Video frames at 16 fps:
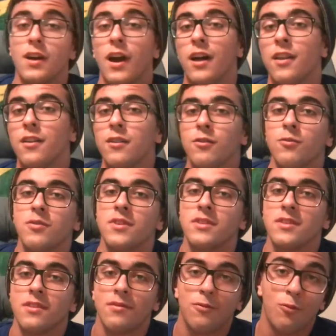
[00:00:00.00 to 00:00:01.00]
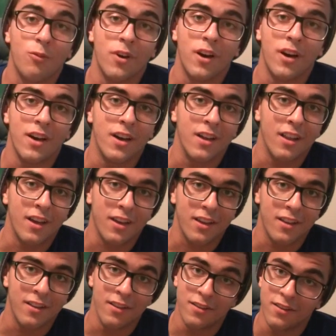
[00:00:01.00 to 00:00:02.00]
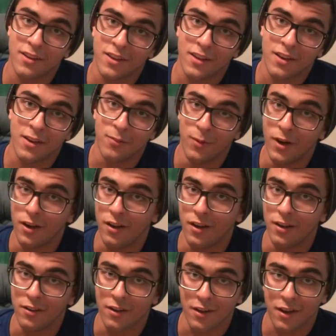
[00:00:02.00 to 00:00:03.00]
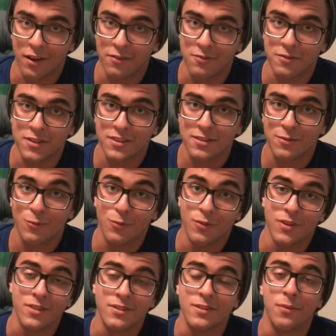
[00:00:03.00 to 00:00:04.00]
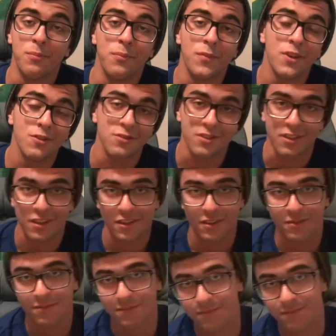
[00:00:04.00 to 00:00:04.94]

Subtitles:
Another reason why I like learning about other countries was the music.